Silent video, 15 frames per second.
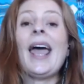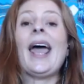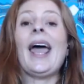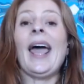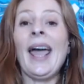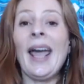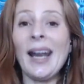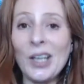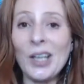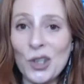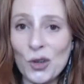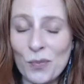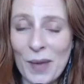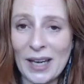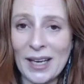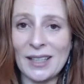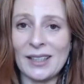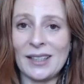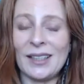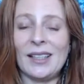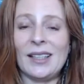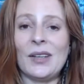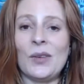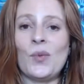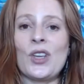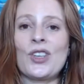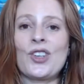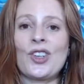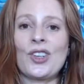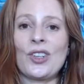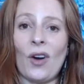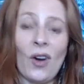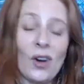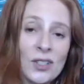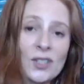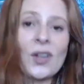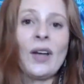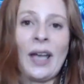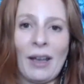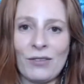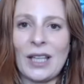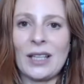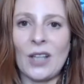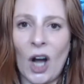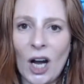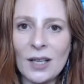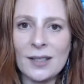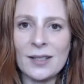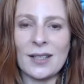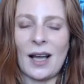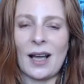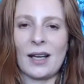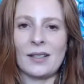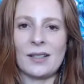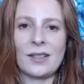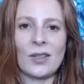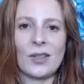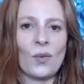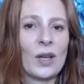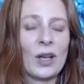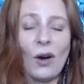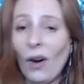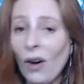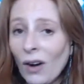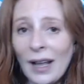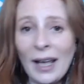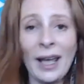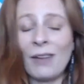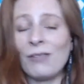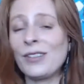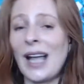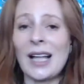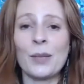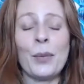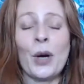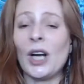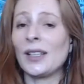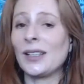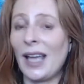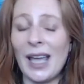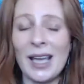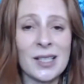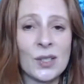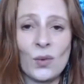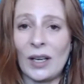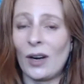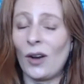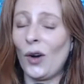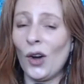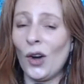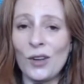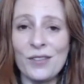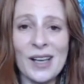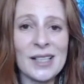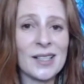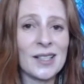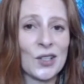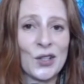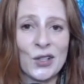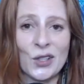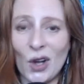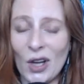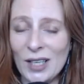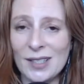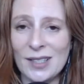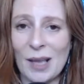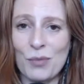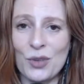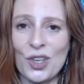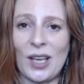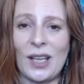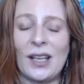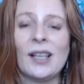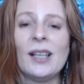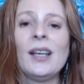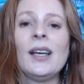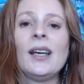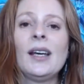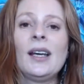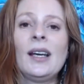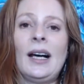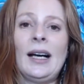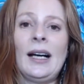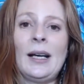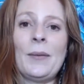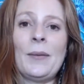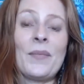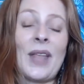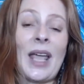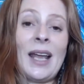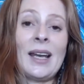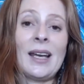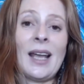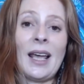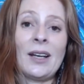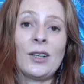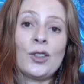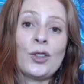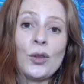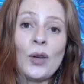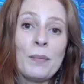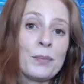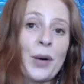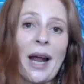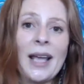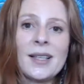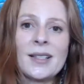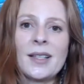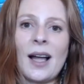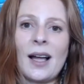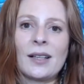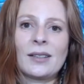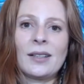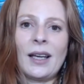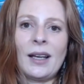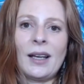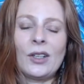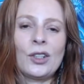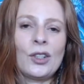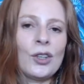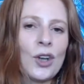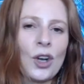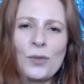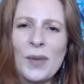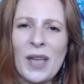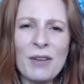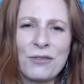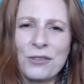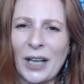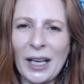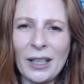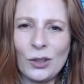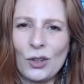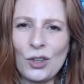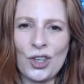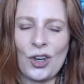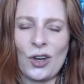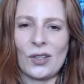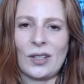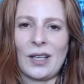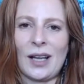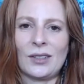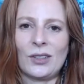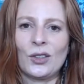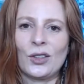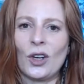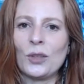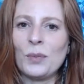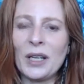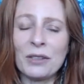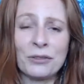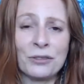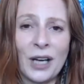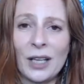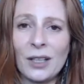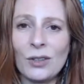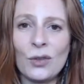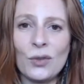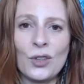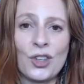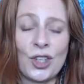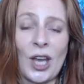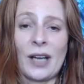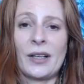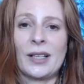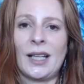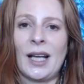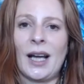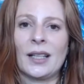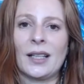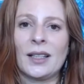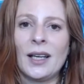and humanity, which also have the dark side. So we all have that part as well, all of us, no exception. And to embrace that, and to not be afraid to show that, to not be afraid to share that,